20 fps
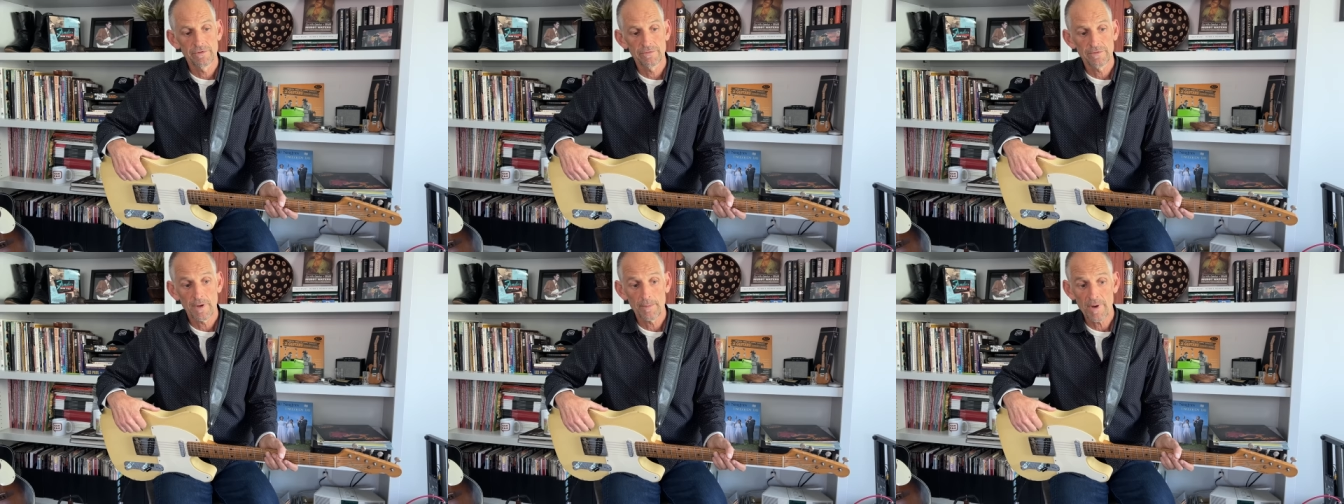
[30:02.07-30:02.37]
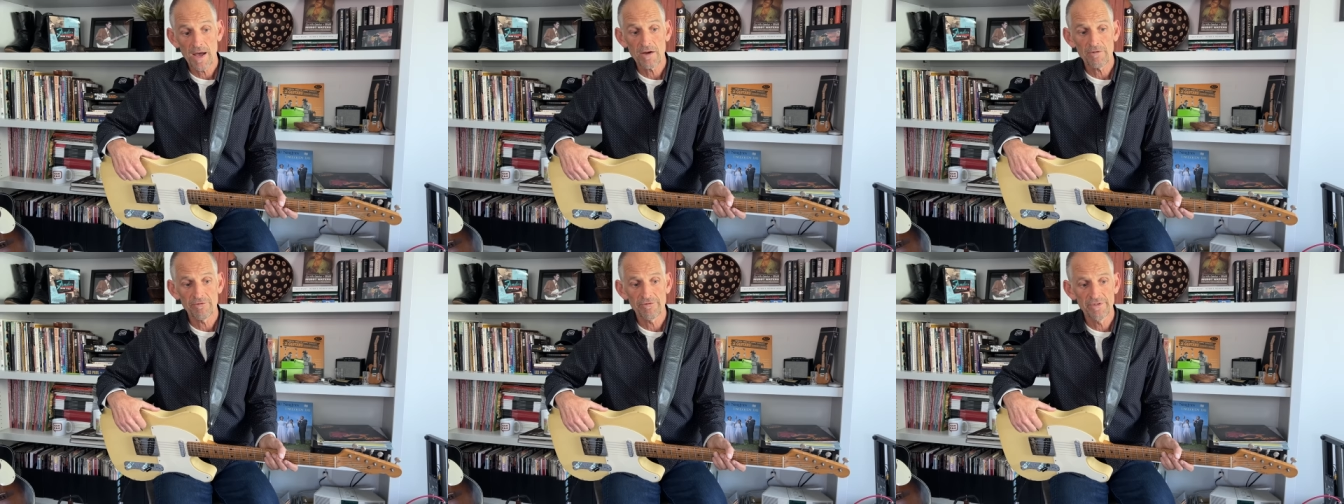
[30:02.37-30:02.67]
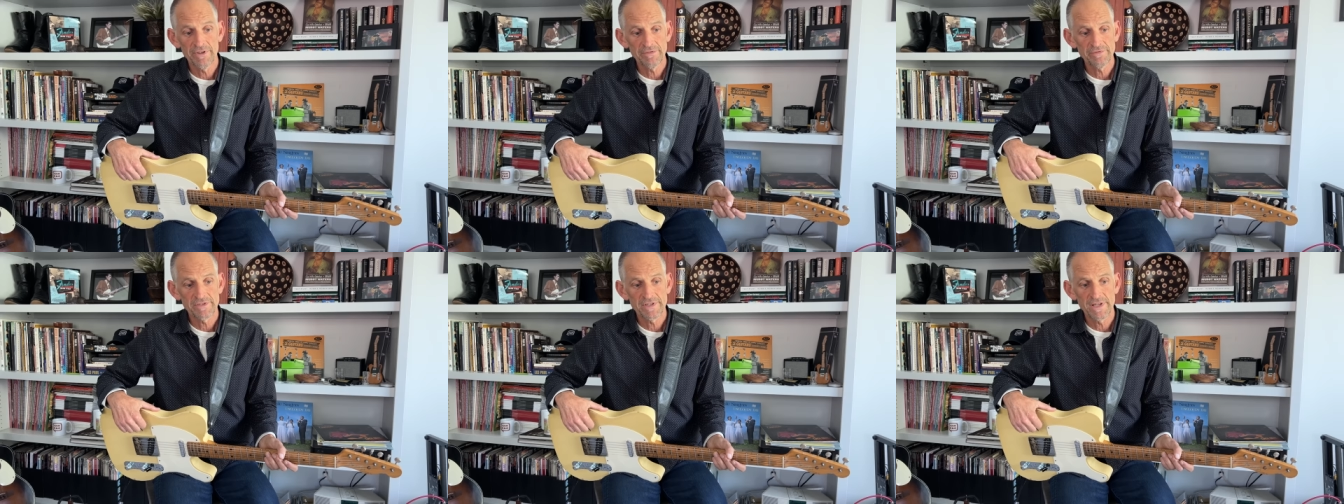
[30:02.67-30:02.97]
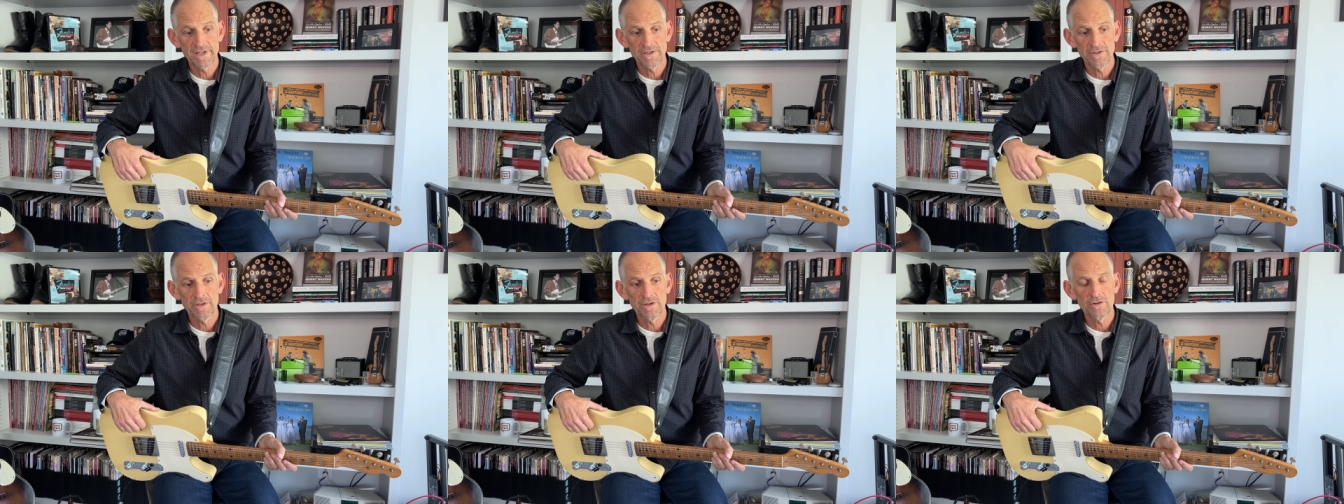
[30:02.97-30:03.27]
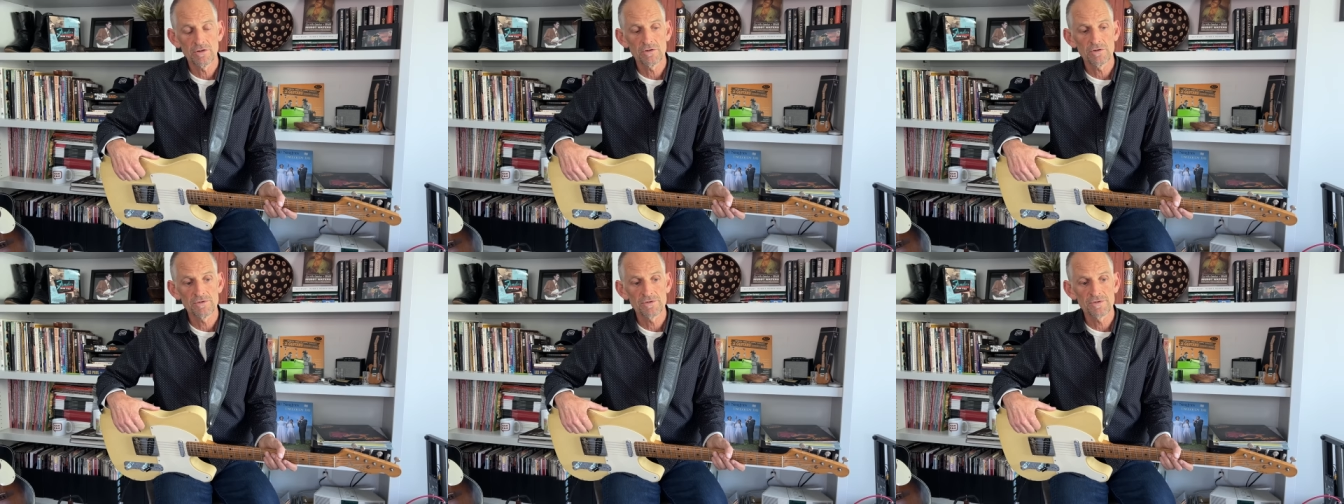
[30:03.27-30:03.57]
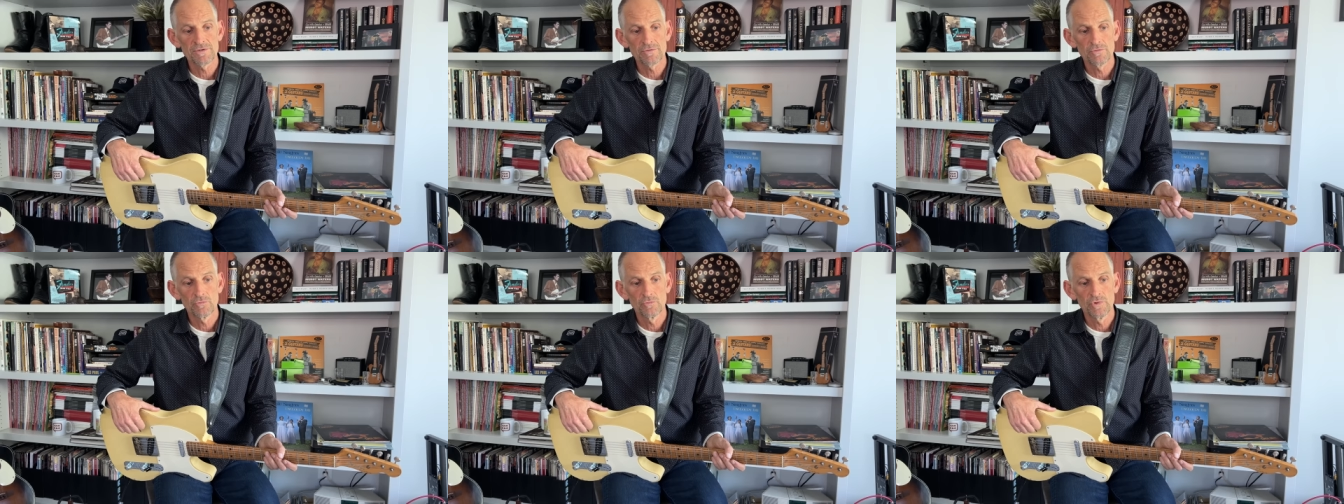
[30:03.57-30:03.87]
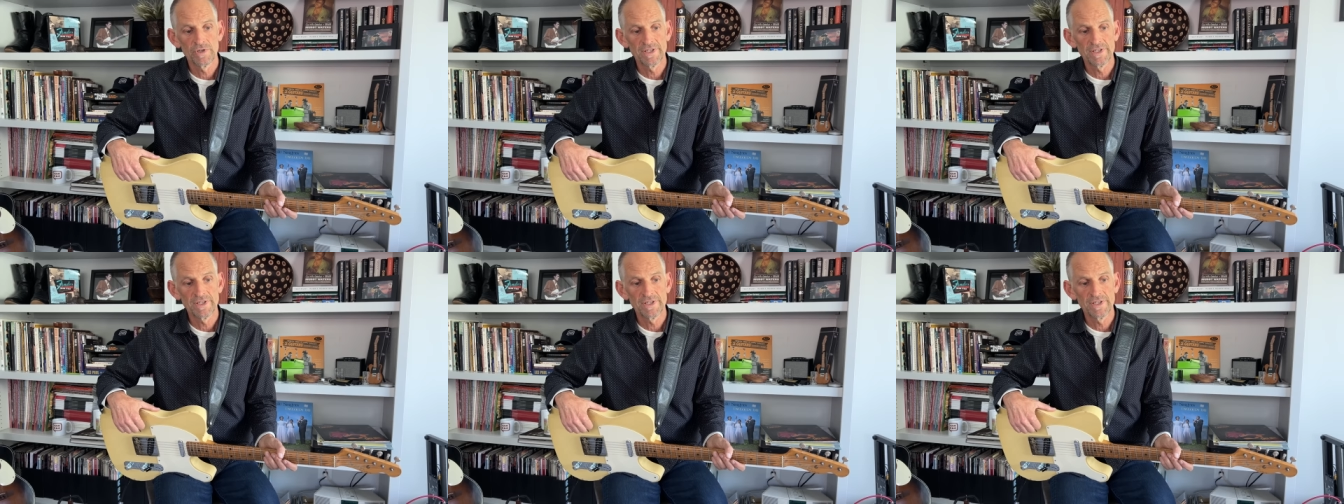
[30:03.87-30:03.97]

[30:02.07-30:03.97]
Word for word: about 15 years, we